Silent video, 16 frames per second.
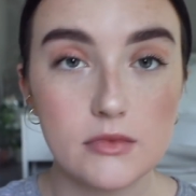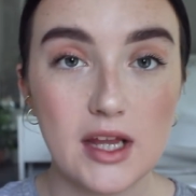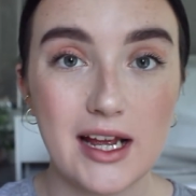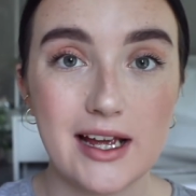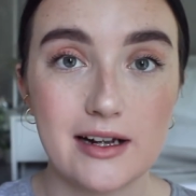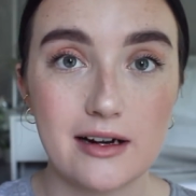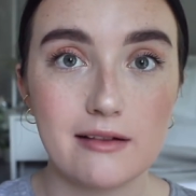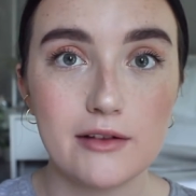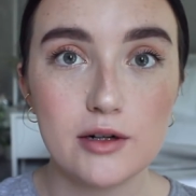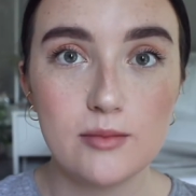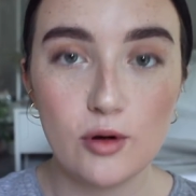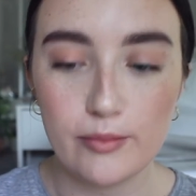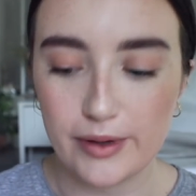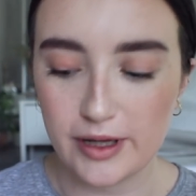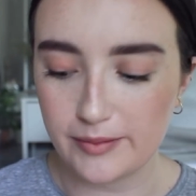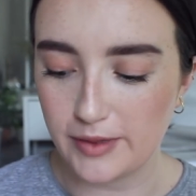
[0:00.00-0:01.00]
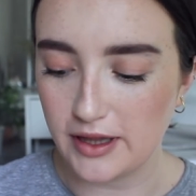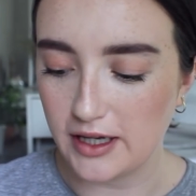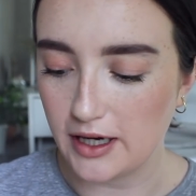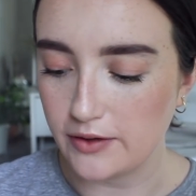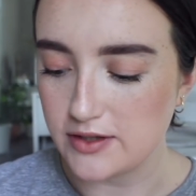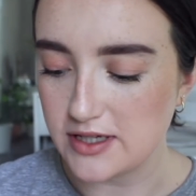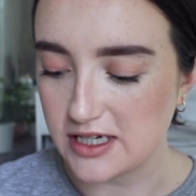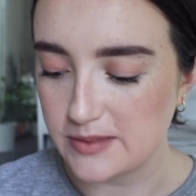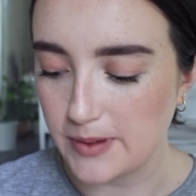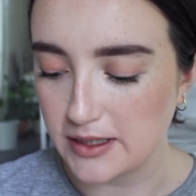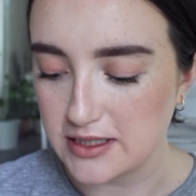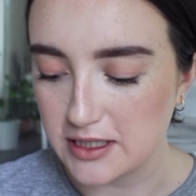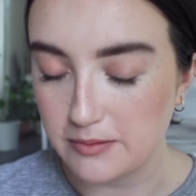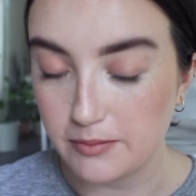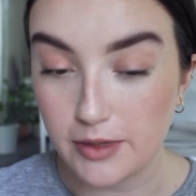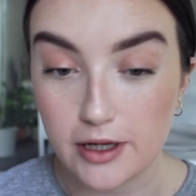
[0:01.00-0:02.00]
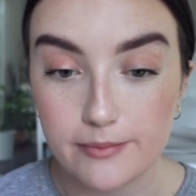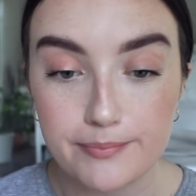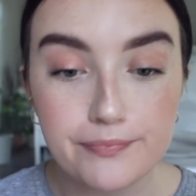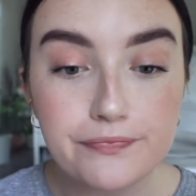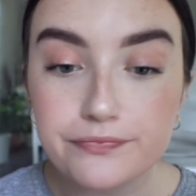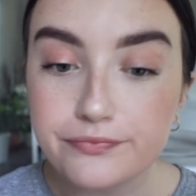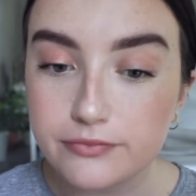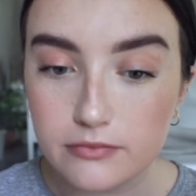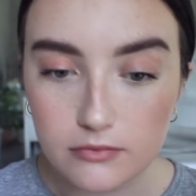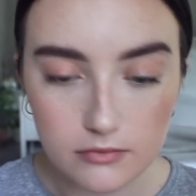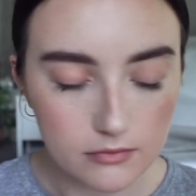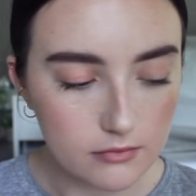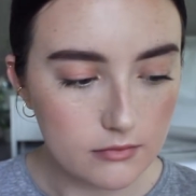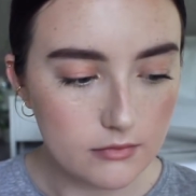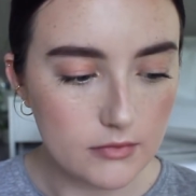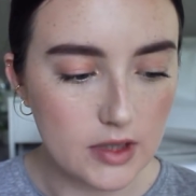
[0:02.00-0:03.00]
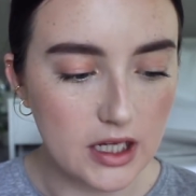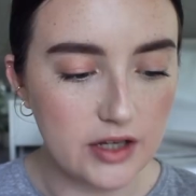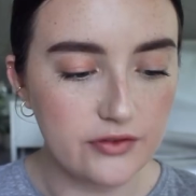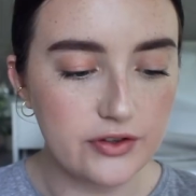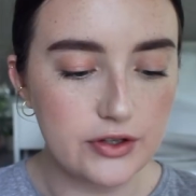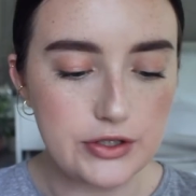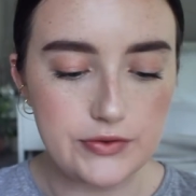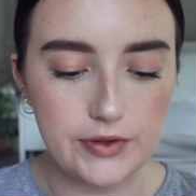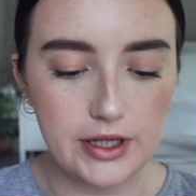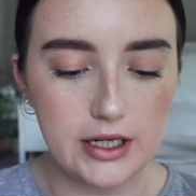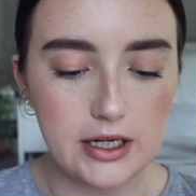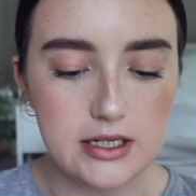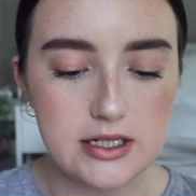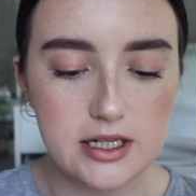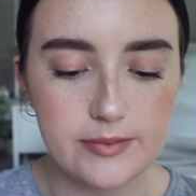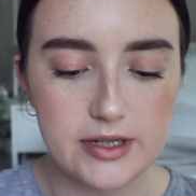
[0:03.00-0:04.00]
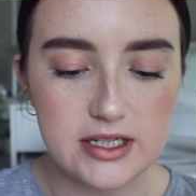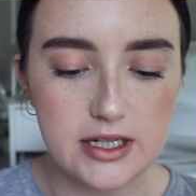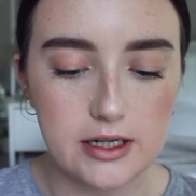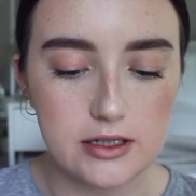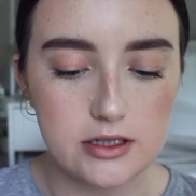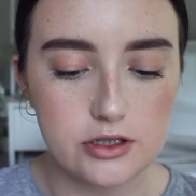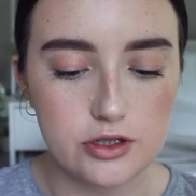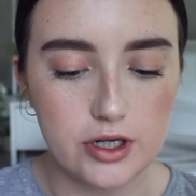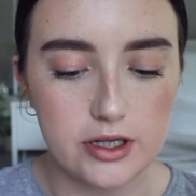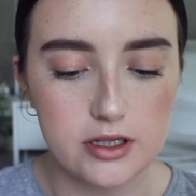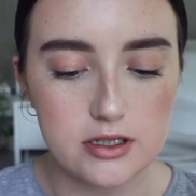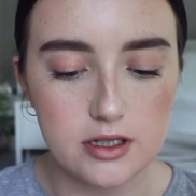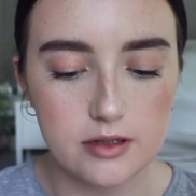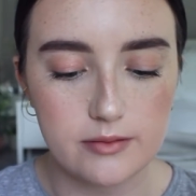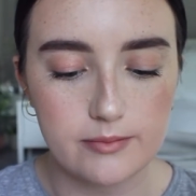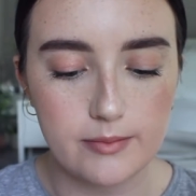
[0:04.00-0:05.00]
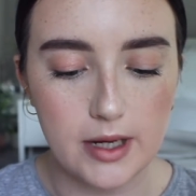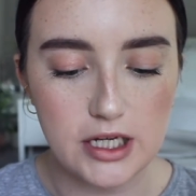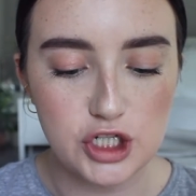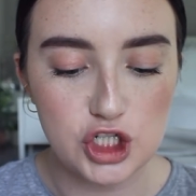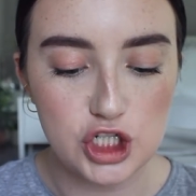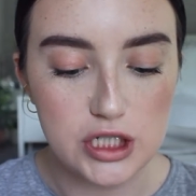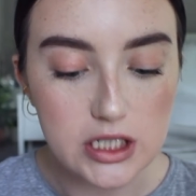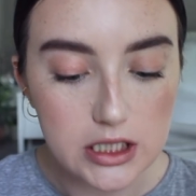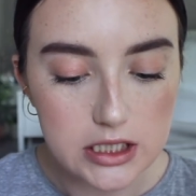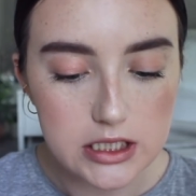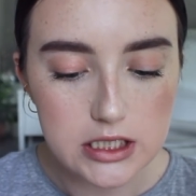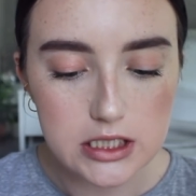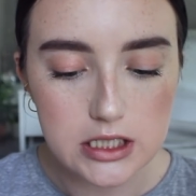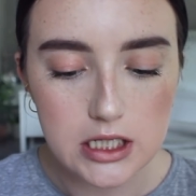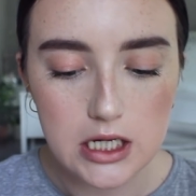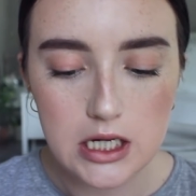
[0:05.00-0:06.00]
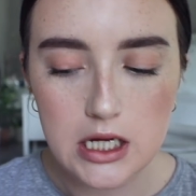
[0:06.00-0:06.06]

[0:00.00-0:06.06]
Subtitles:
That had a little more pigment than I was expecting, but it feels really nice. I'm excited to try this on my cheeks.